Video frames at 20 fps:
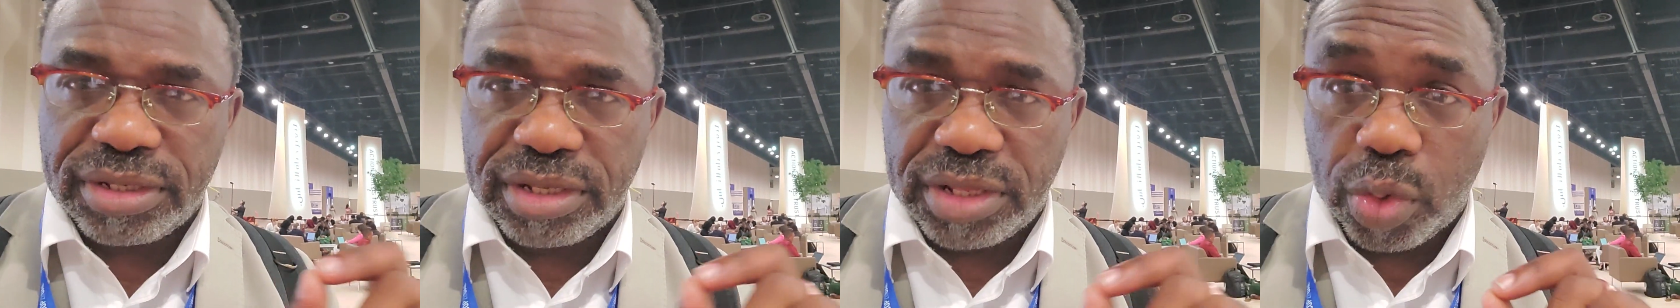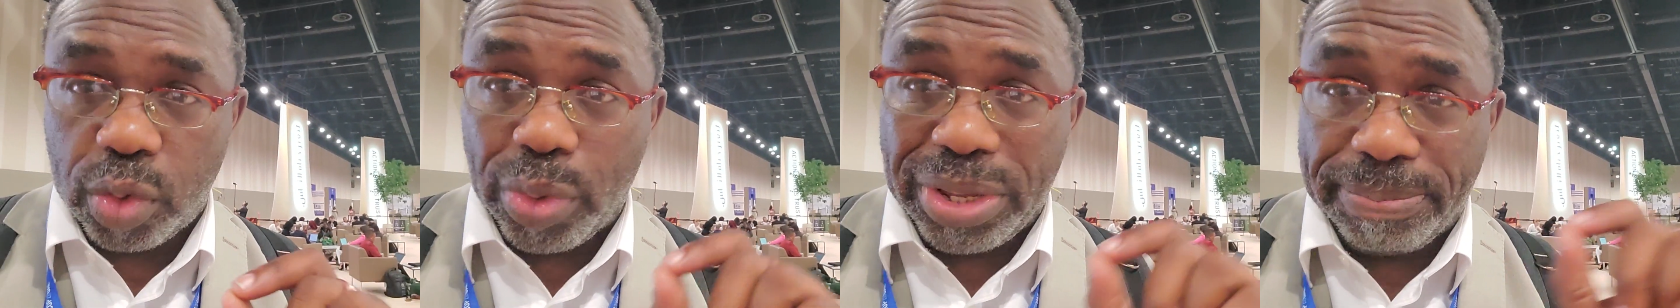
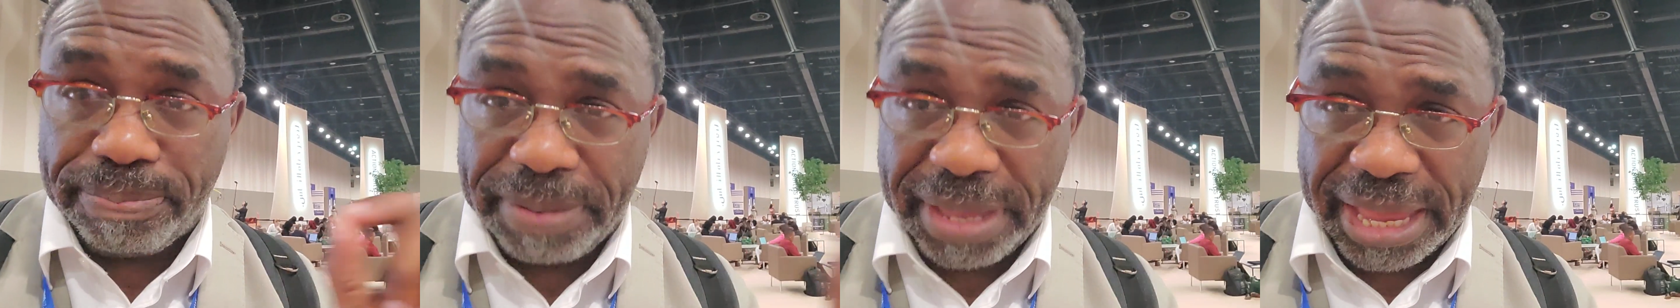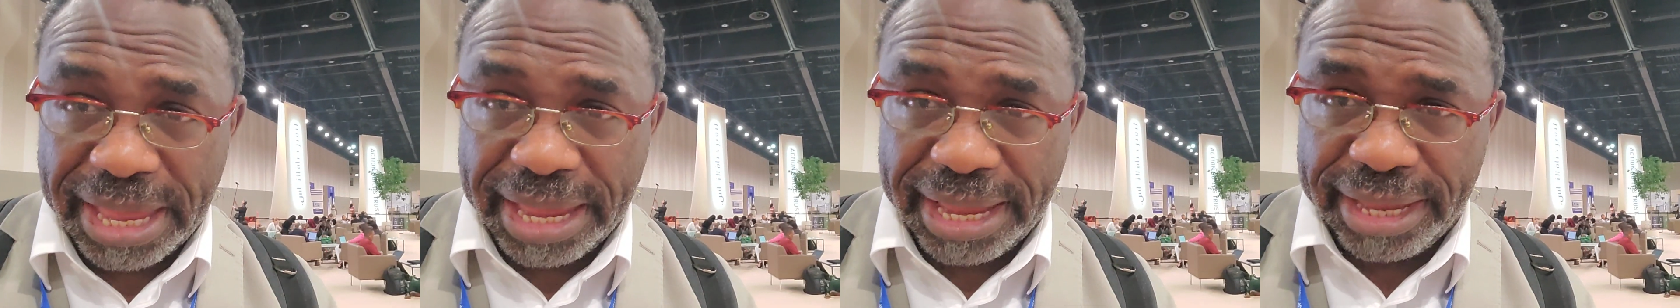that we
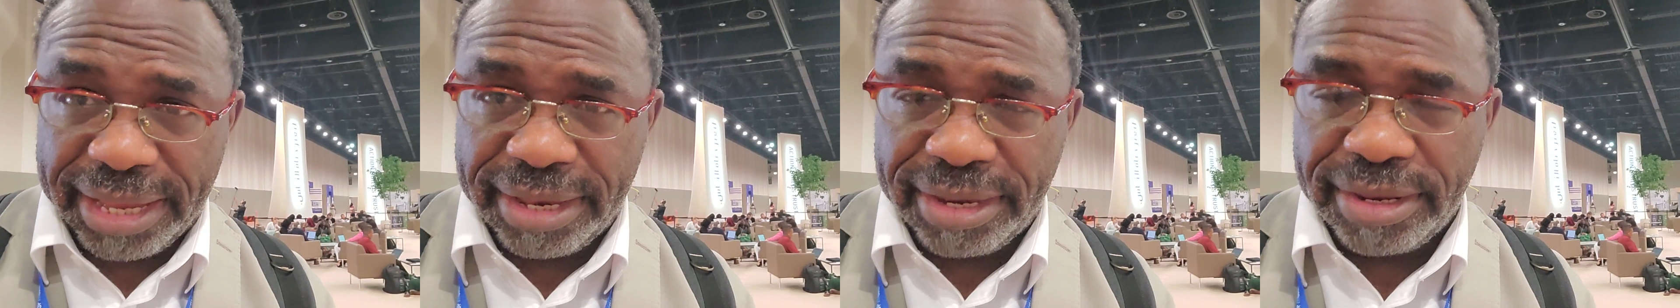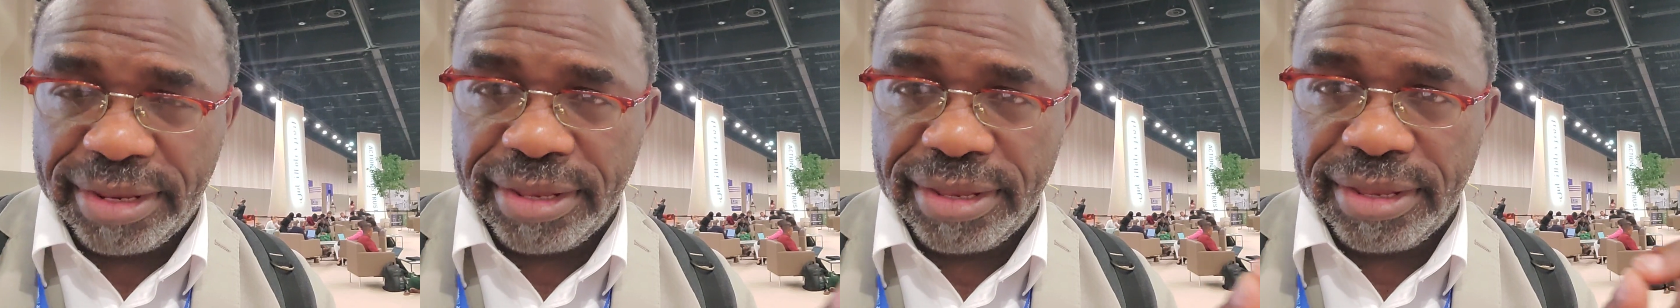pay
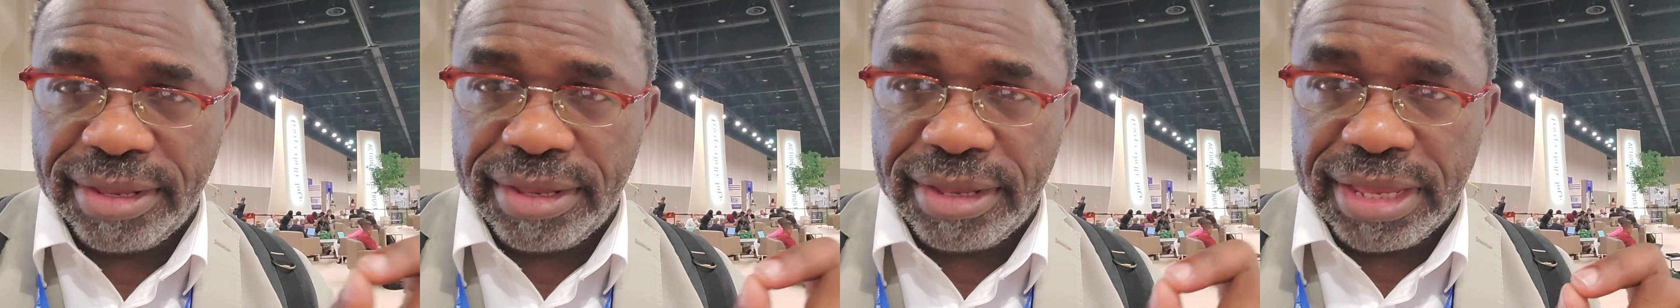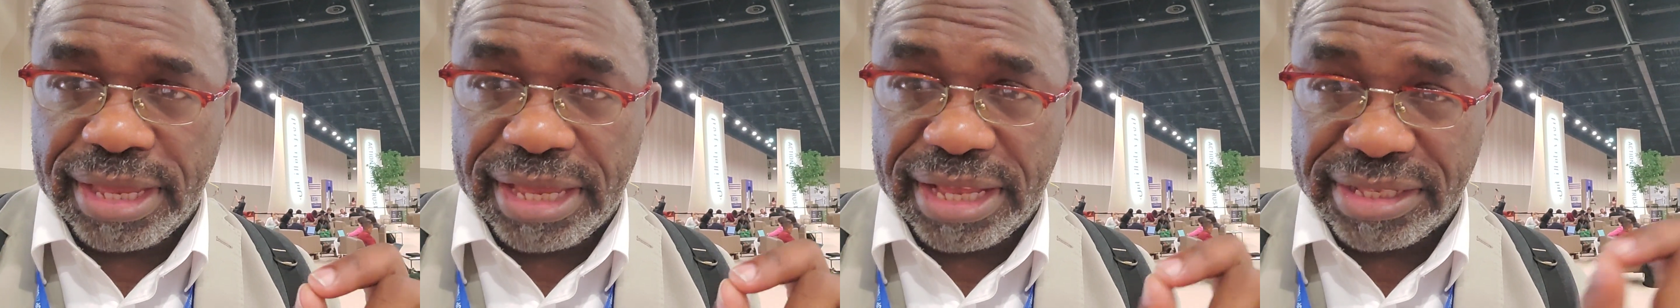
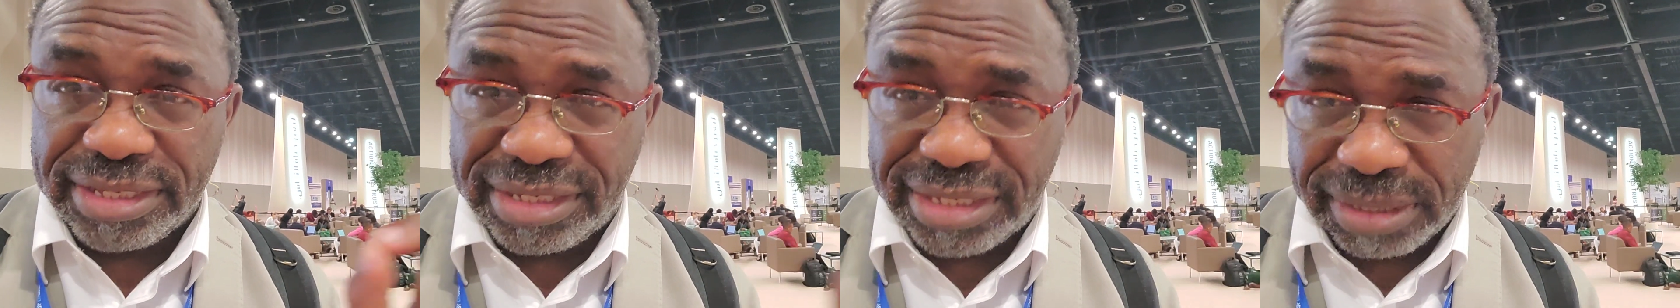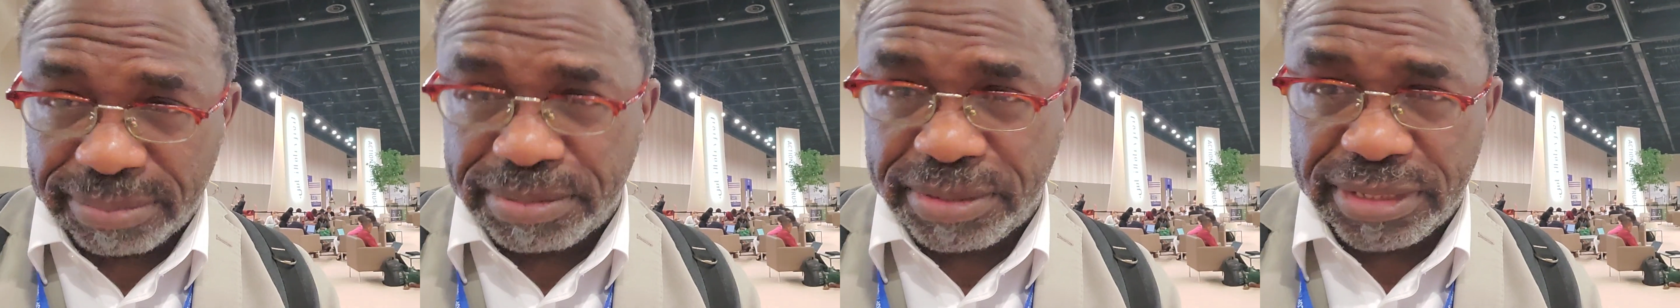in
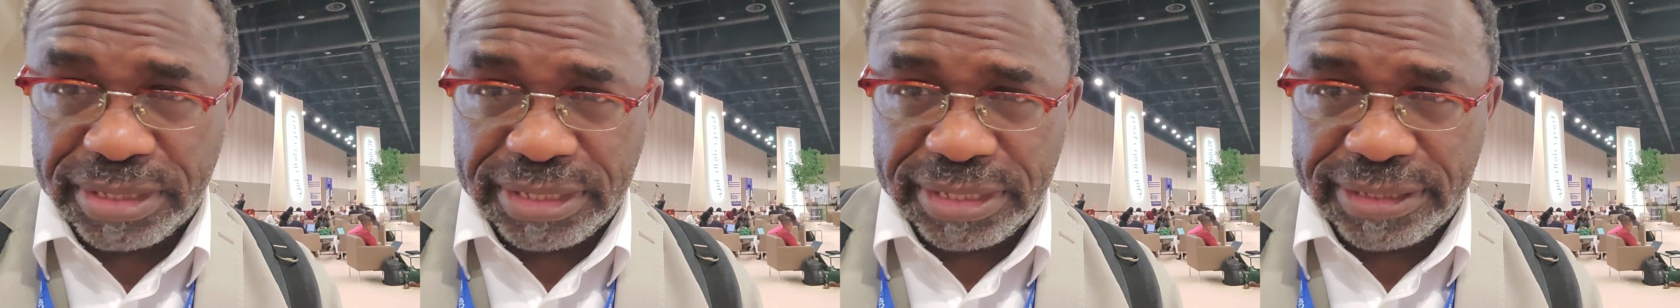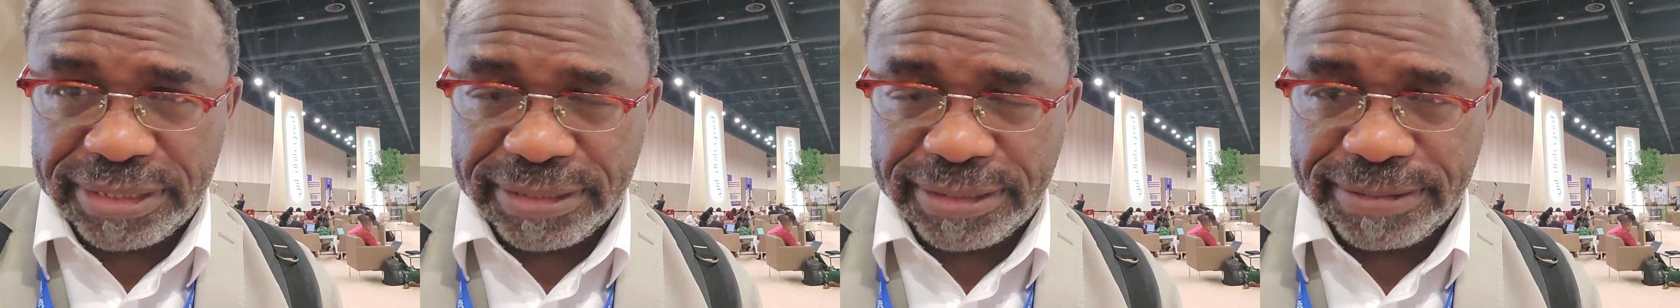
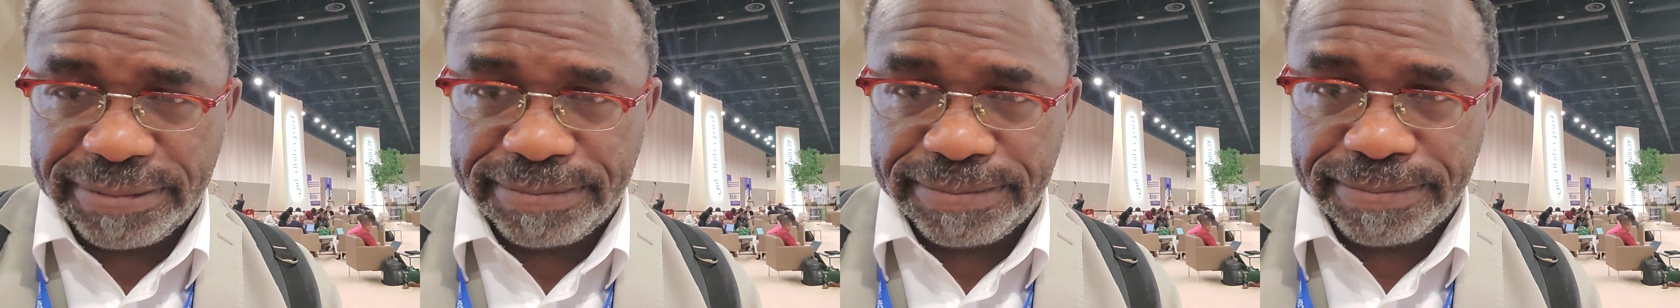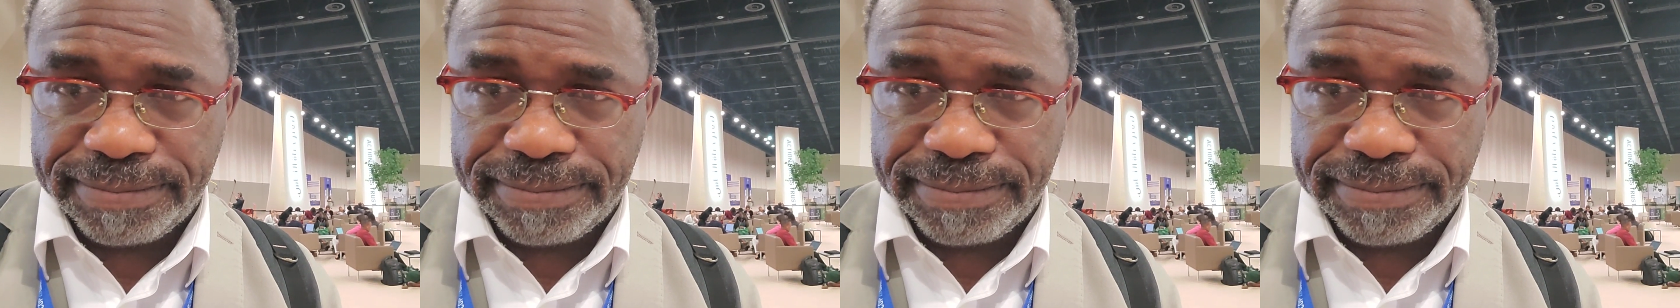subsidies.